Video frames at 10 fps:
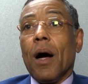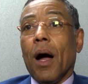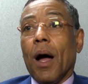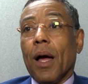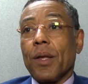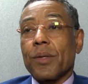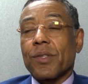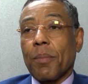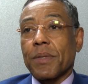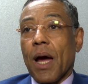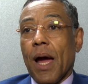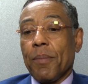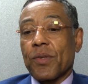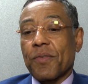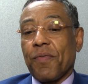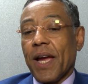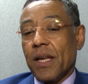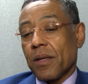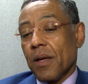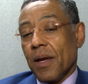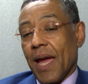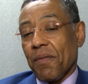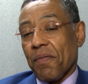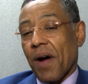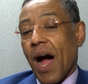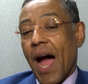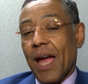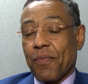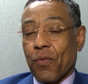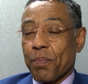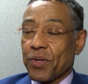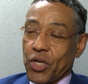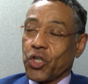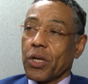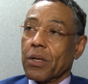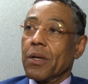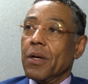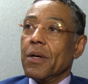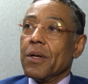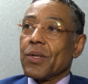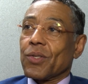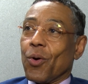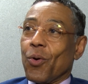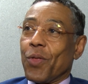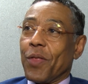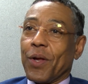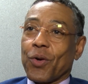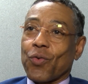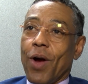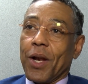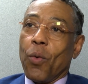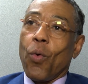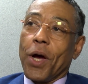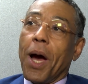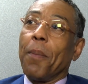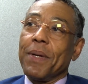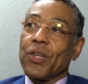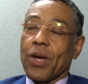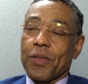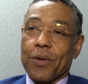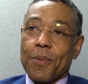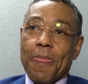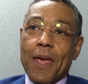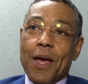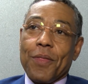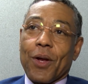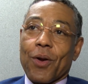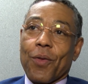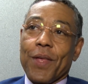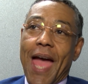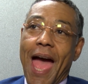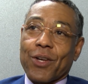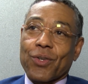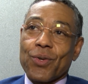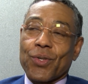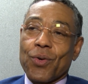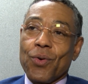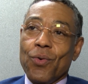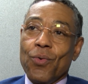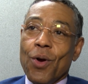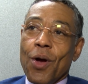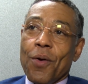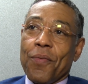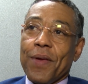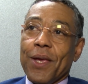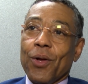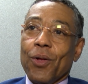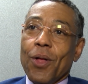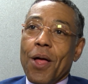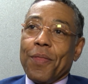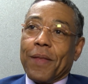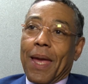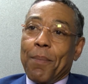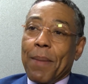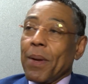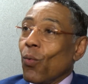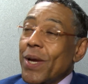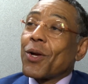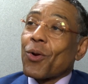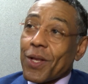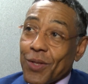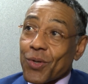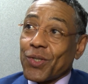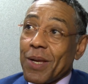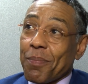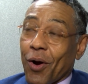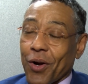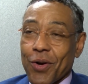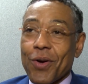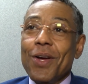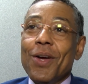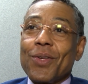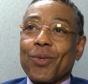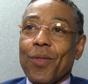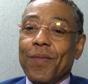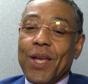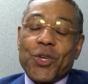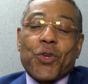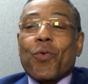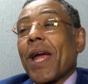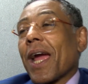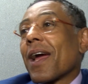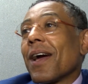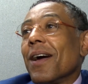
uh, sometimes fight and vie for position, so that they're trying to one up each other. There are the actors who feel that they may be weaker than their scene partner, so then they shrink.